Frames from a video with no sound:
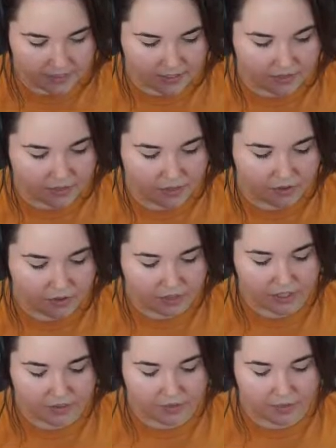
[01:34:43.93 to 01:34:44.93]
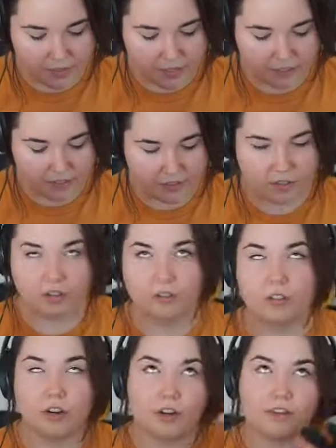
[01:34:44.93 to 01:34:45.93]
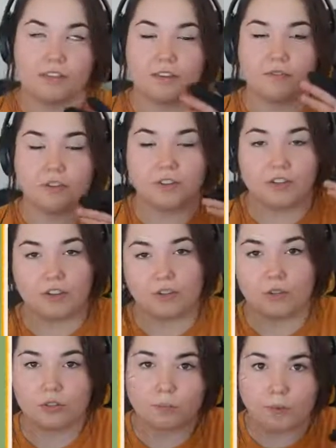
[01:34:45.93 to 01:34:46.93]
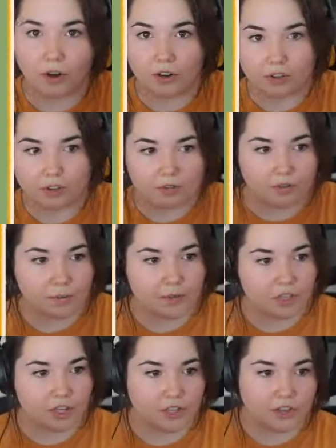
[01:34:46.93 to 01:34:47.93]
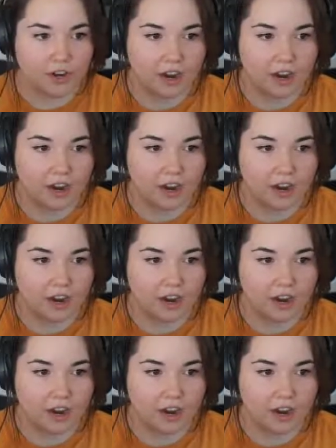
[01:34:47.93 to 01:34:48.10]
even though they're several years apart from each other,